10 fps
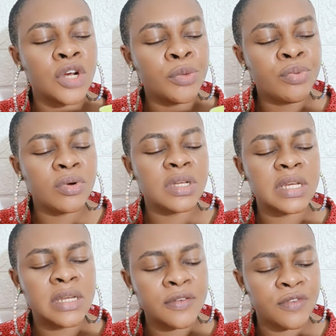Rebuke
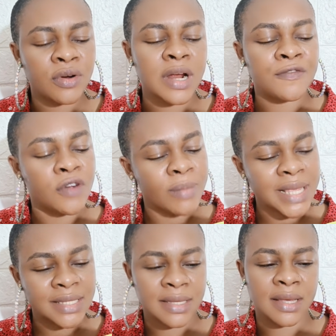the devourer for
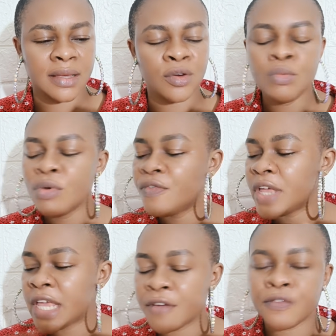my sake. Remove
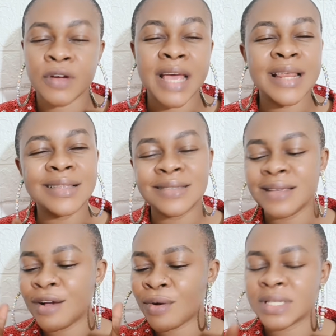evil,
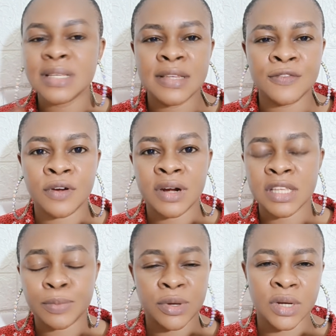anything causing
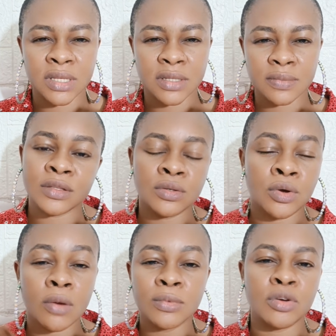devouring spirits
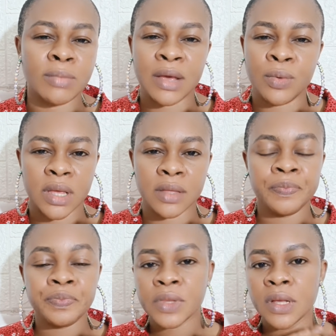to come to my way.
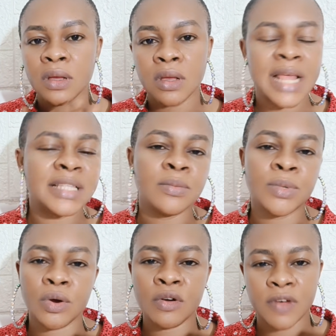Let it
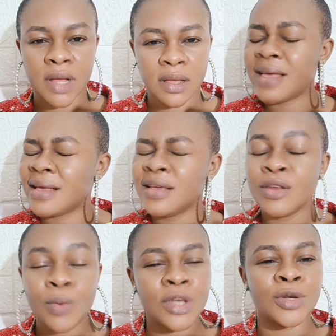be over. You
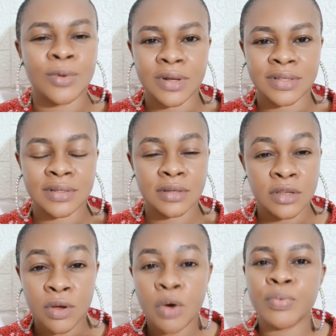know what you want.
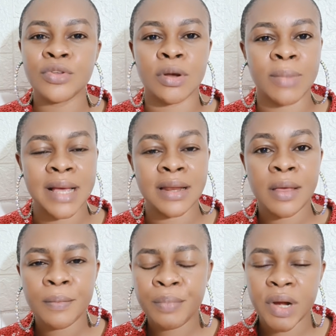You know, open your mind.
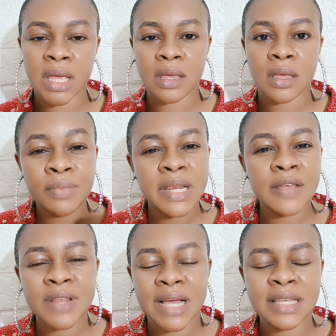Pray.
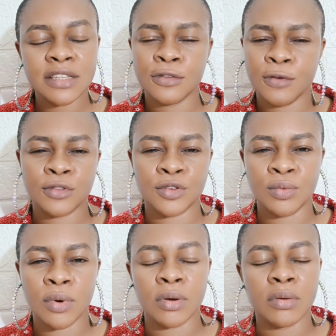Believe that this is going to
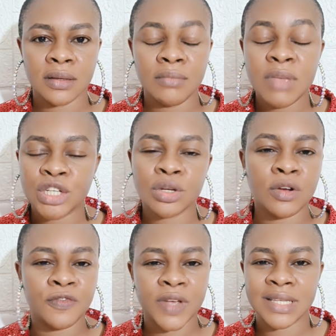work. Make sure
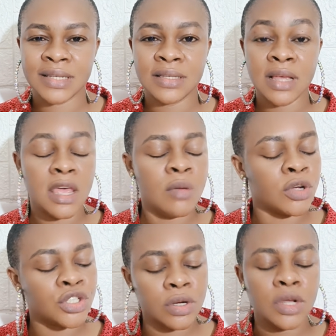your faith is there. It
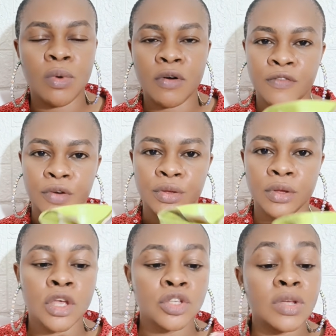must surely work for
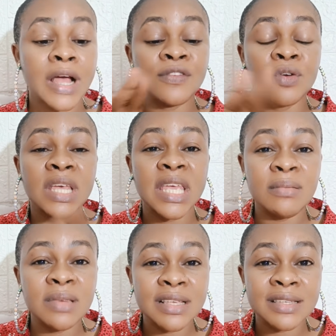you. So you have to
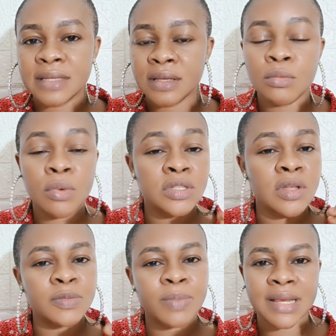keep this. You must
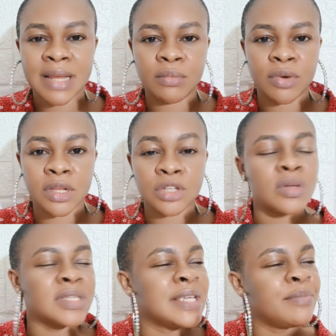not spend that money.
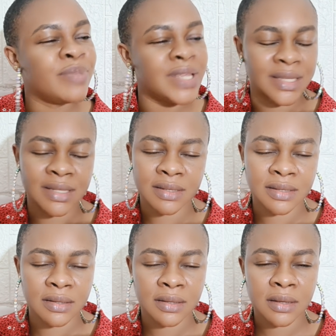Just keep it.
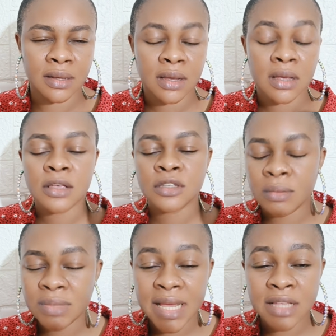
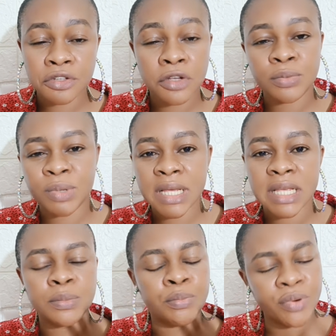Some days you just
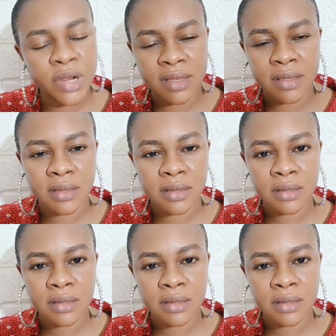bring it. Pray.